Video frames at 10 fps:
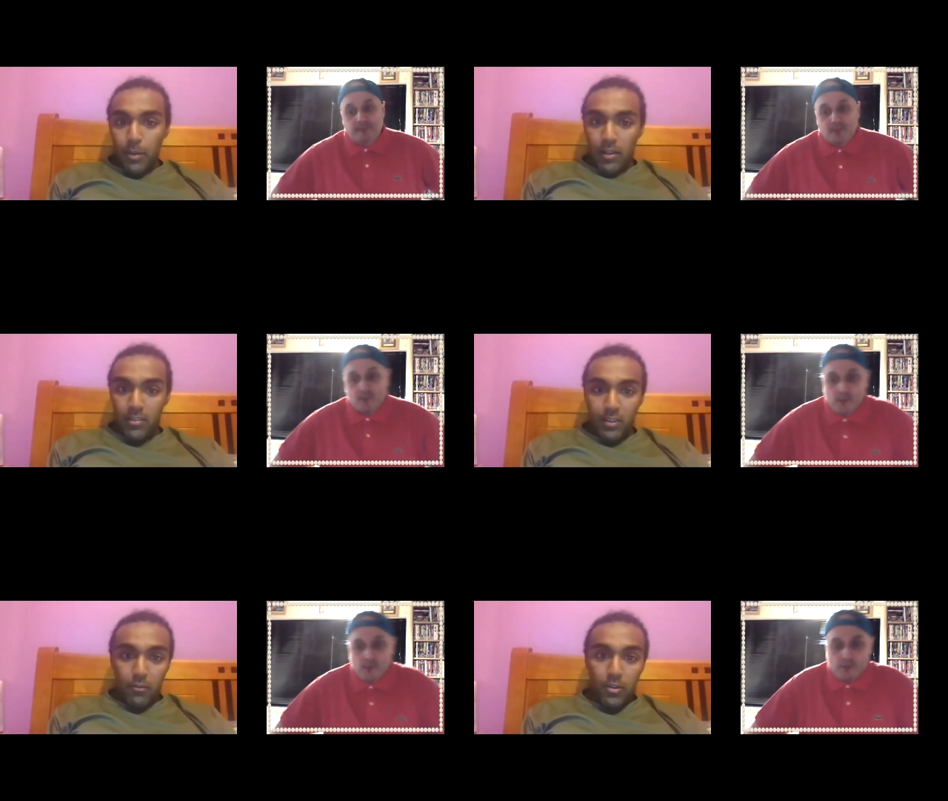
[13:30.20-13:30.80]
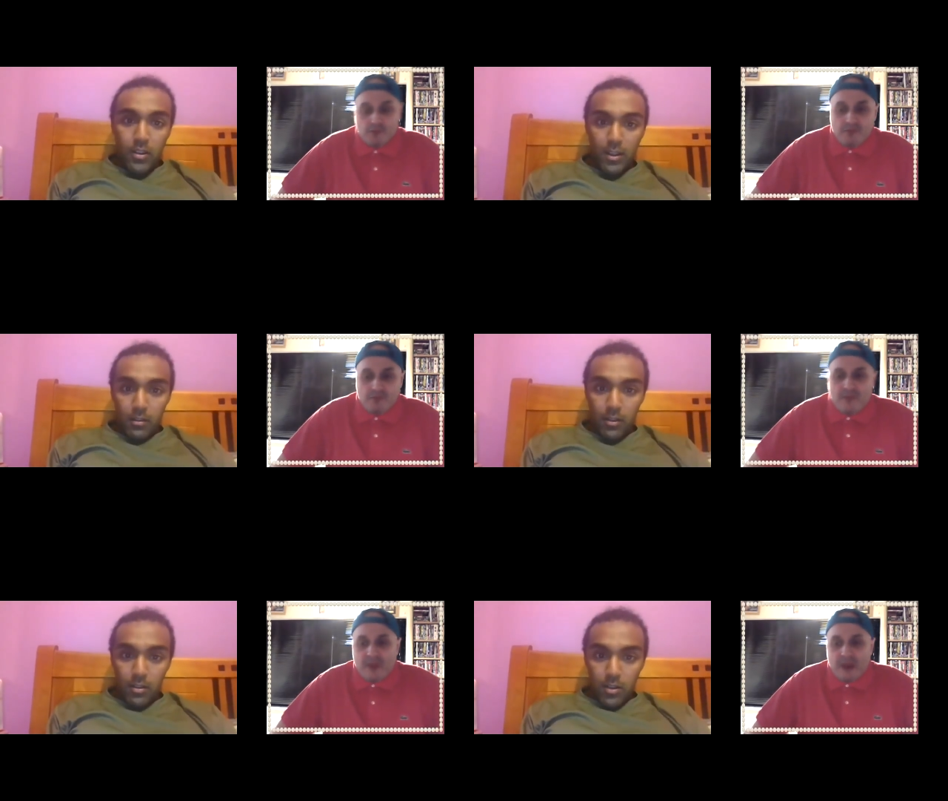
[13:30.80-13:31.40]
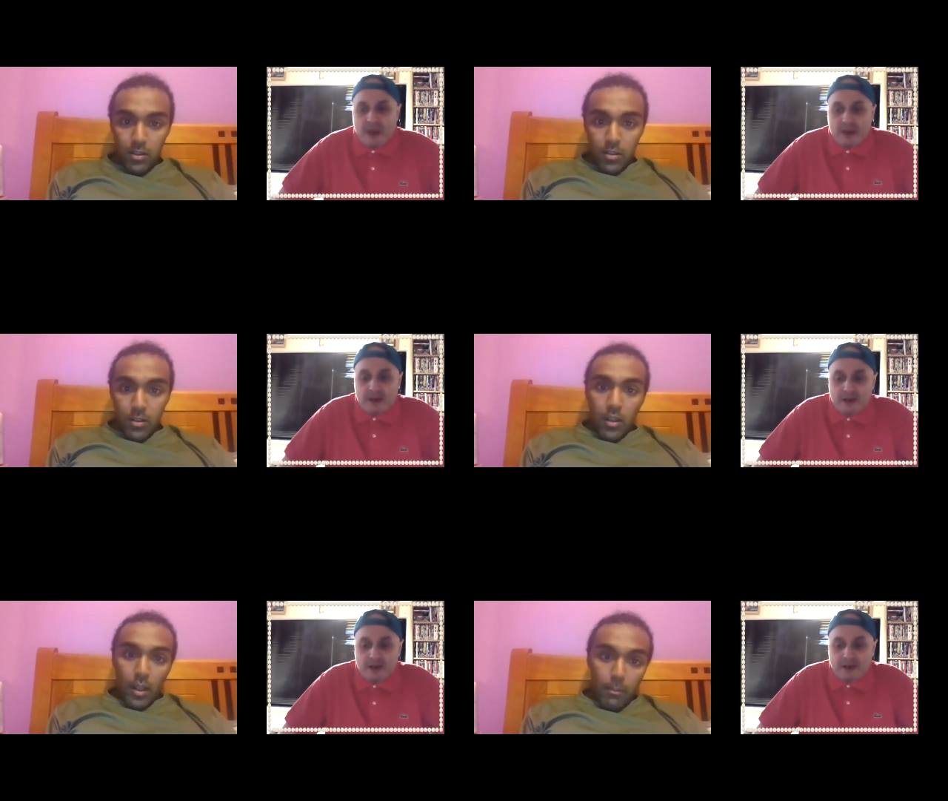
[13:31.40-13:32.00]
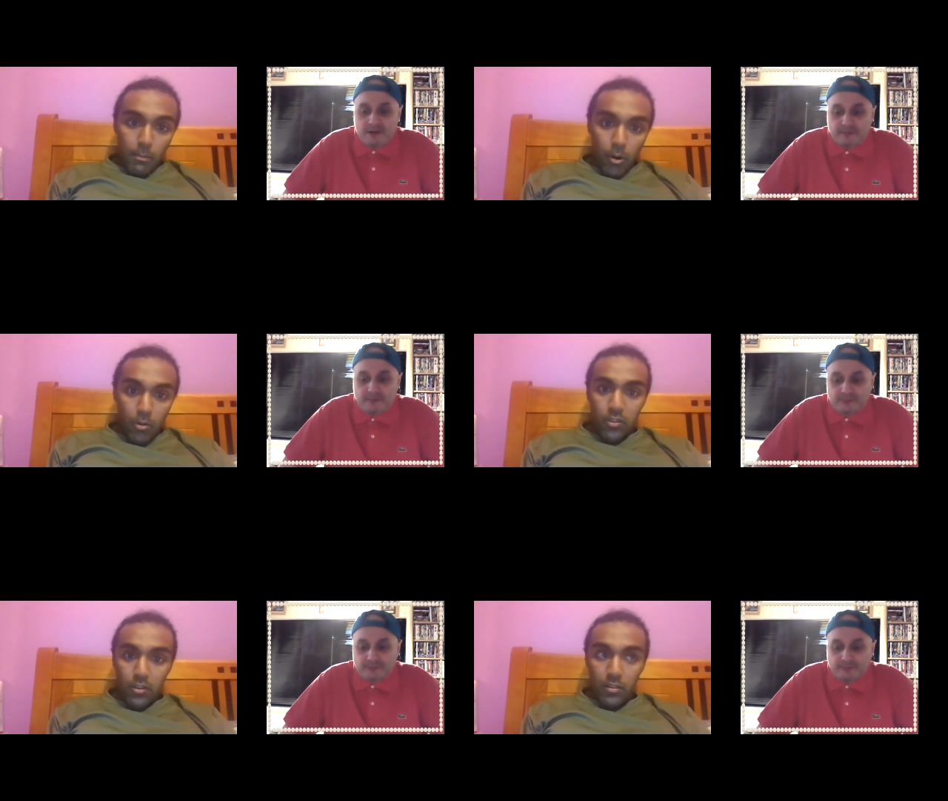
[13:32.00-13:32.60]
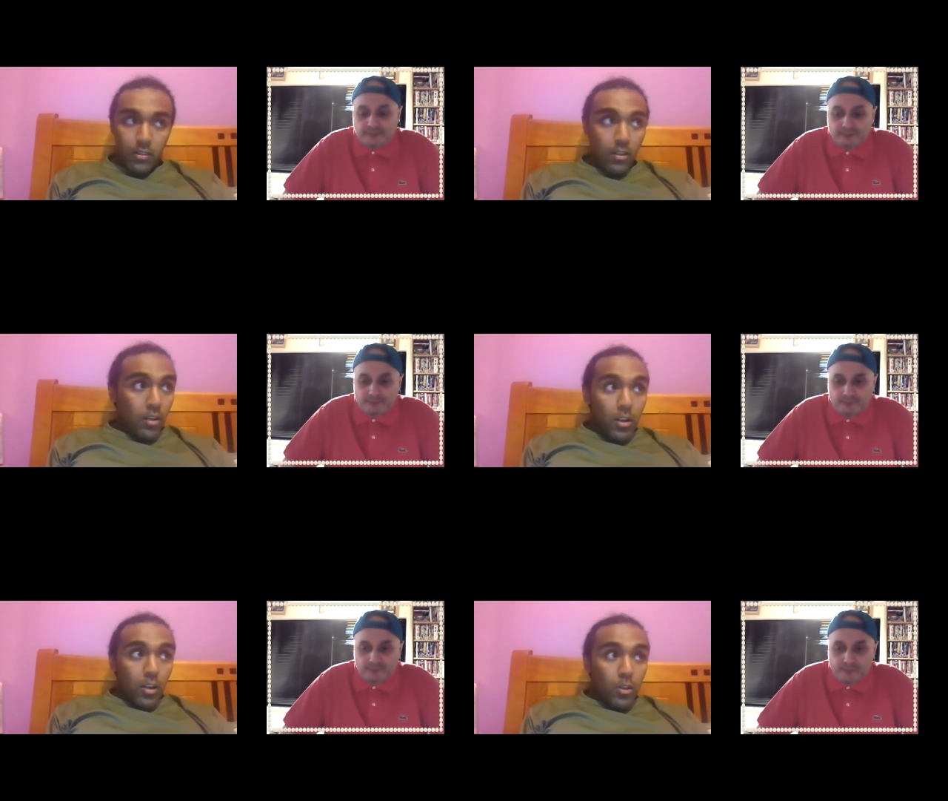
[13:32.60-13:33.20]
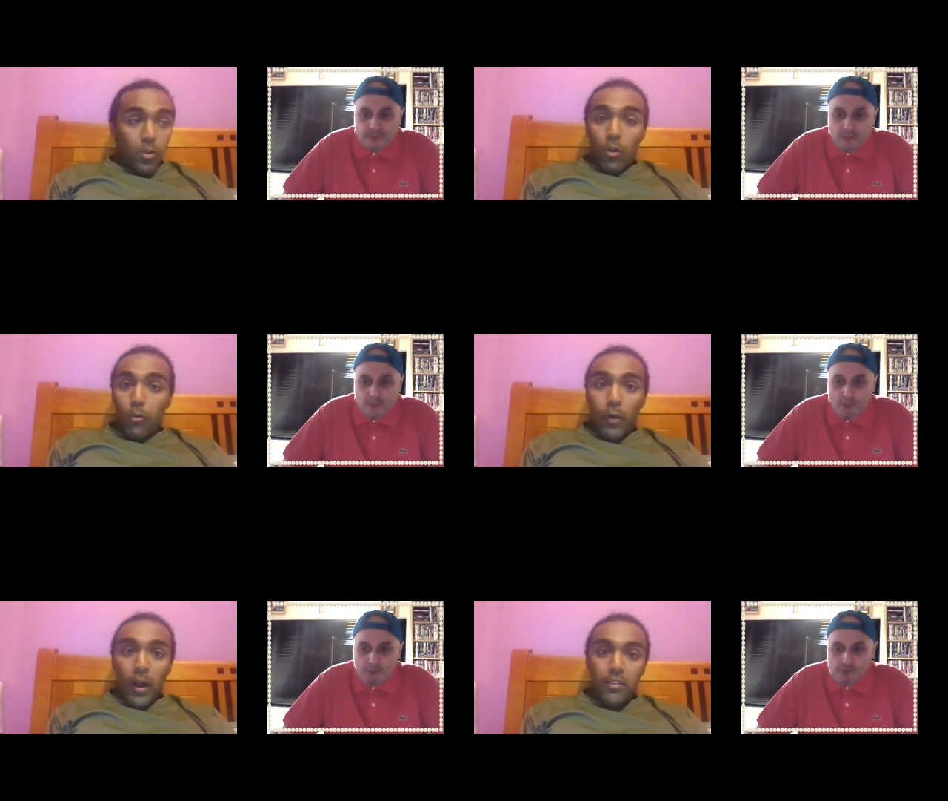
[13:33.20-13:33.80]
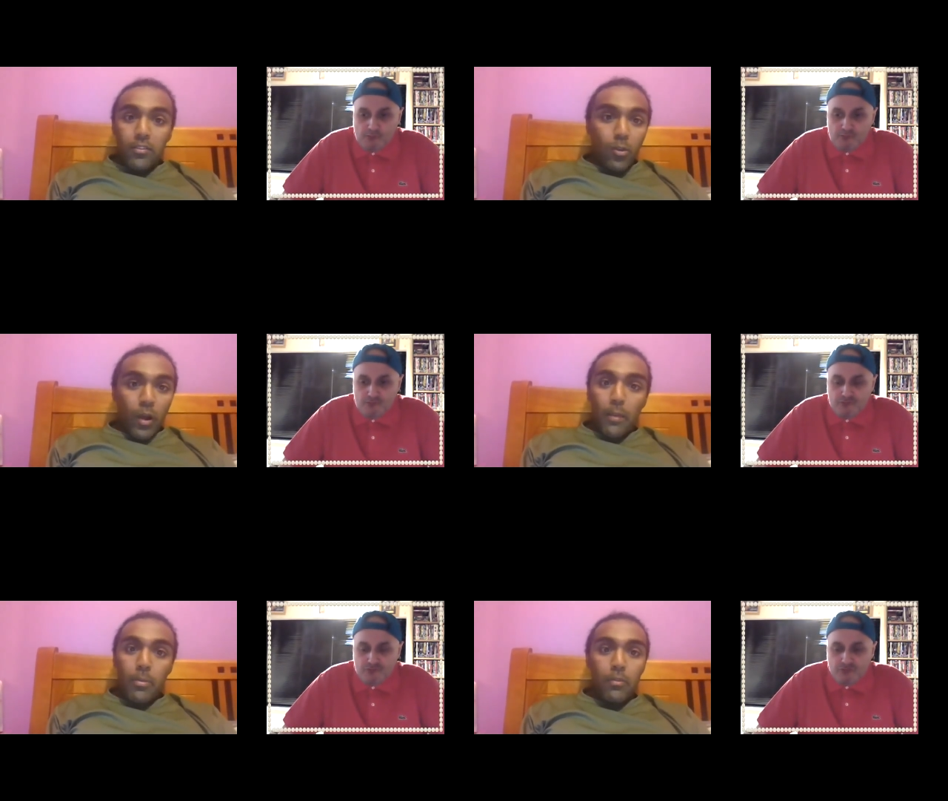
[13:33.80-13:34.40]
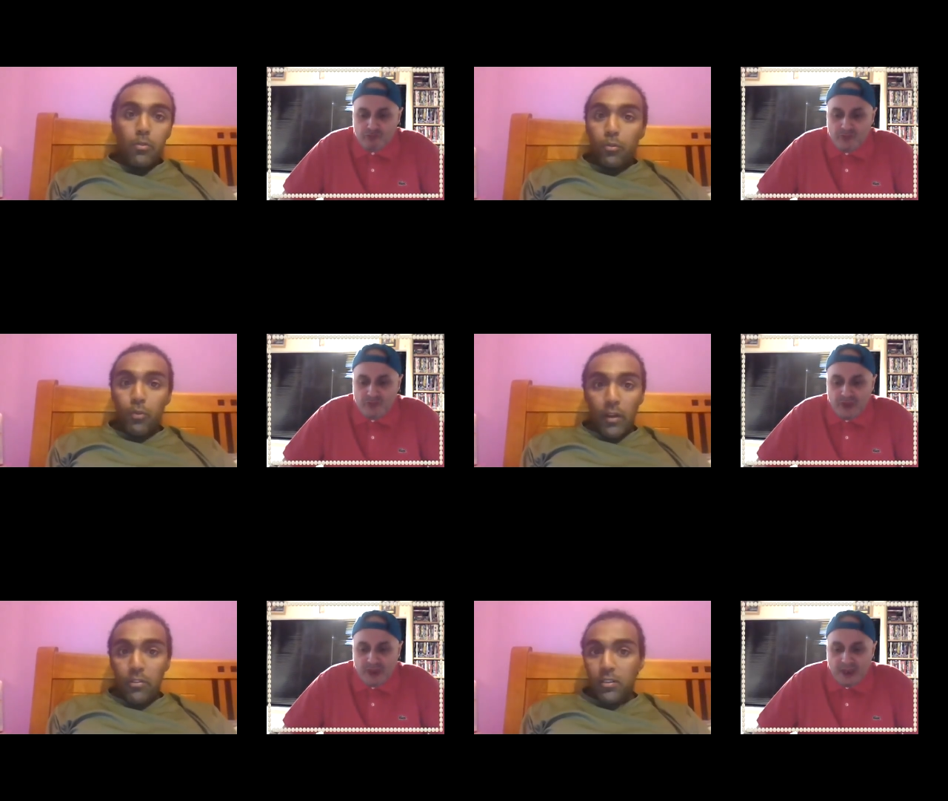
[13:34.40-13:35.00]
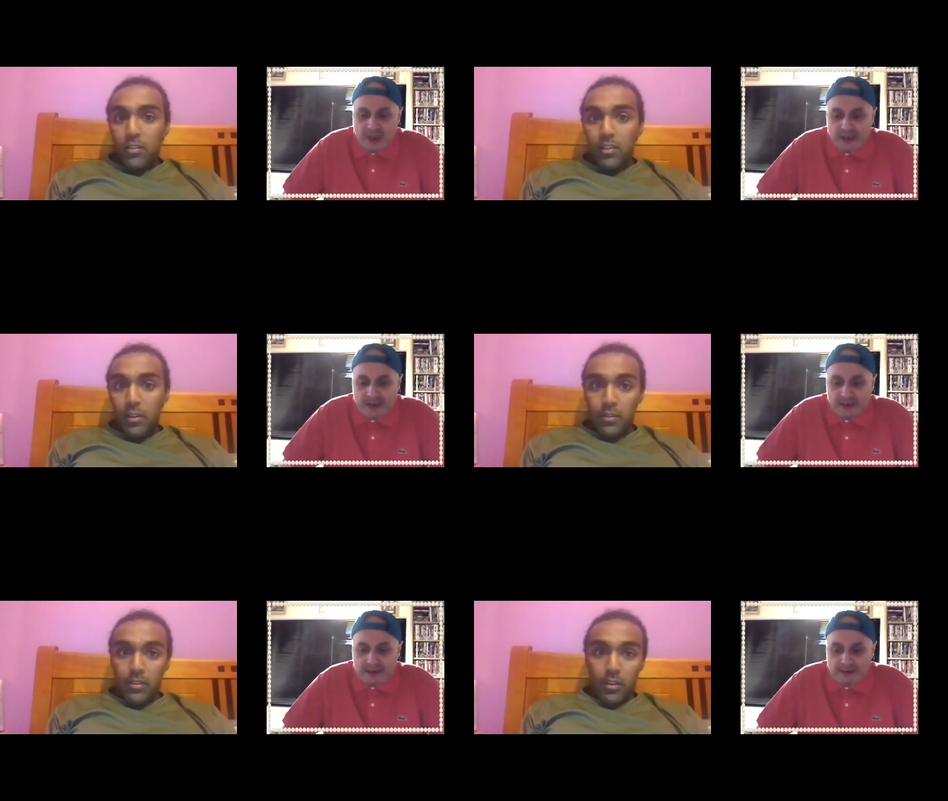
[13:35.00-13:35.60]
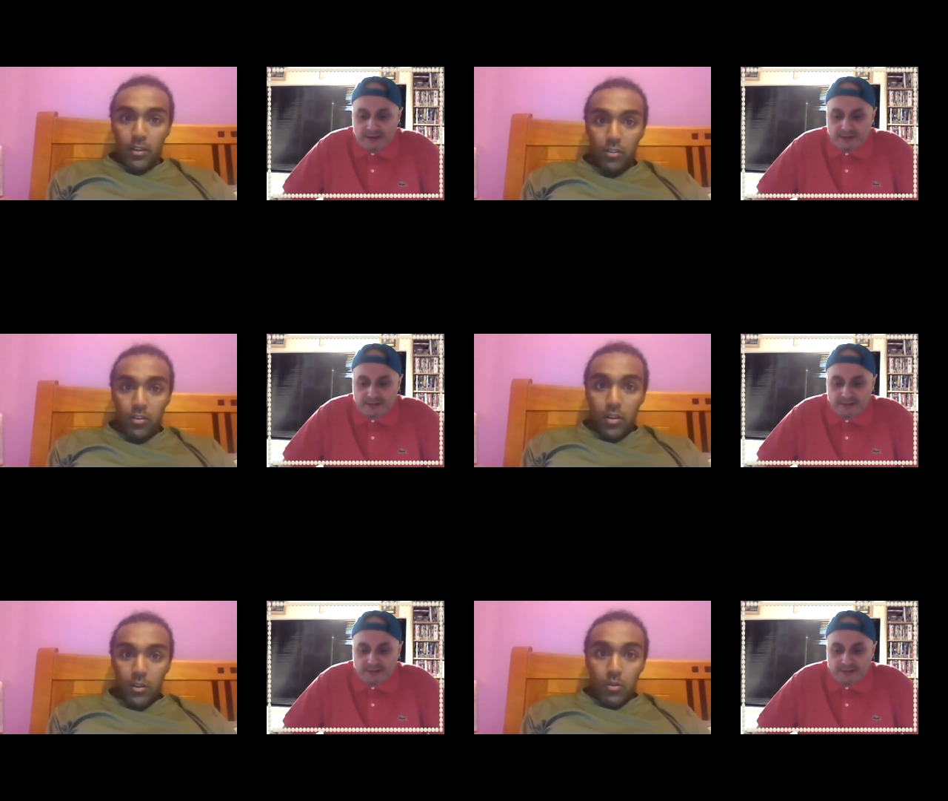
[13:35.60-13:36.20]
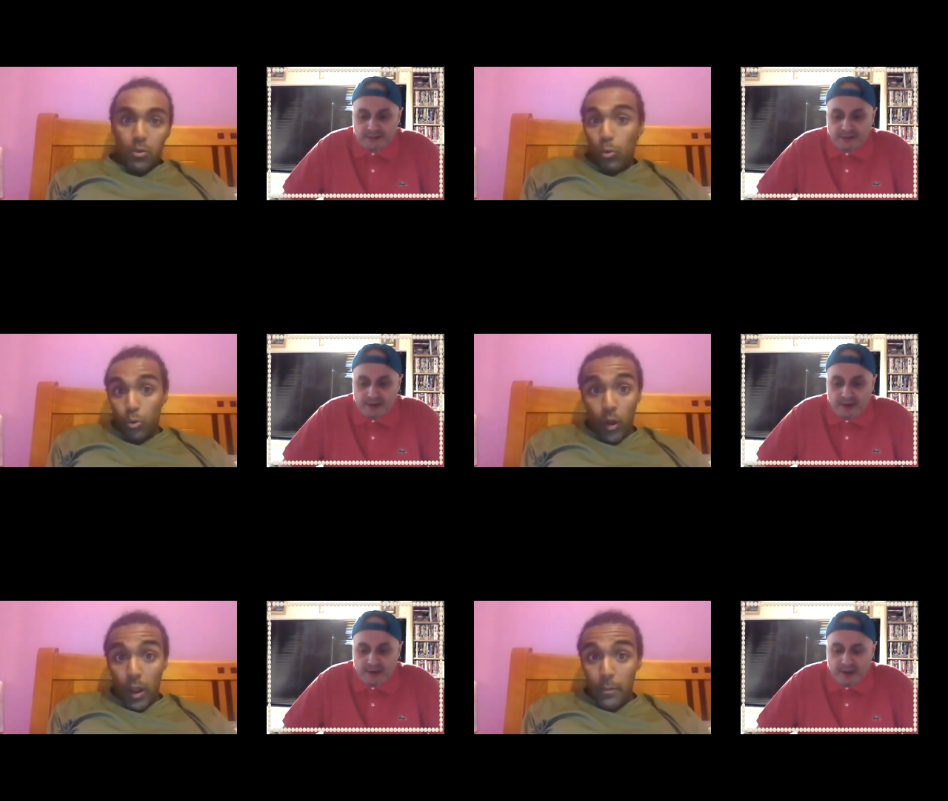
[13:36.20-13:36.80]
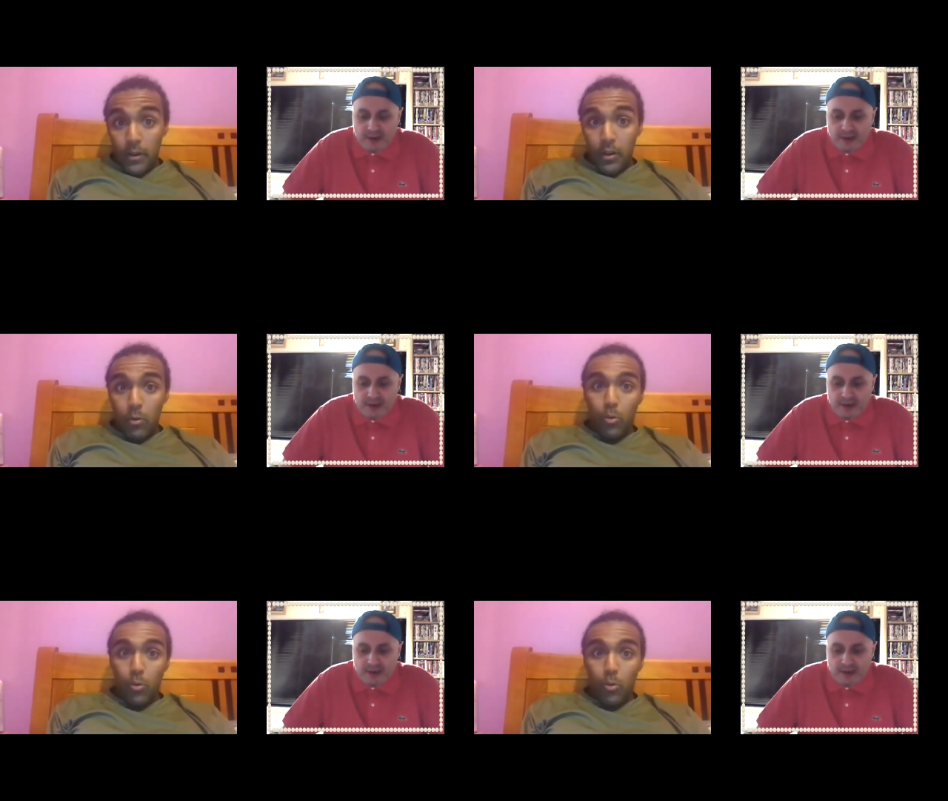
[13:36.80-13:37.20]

Speaker 1: the best every year. Yeah. In boxing, you got fights not happening for five, six, seven years, or not happening at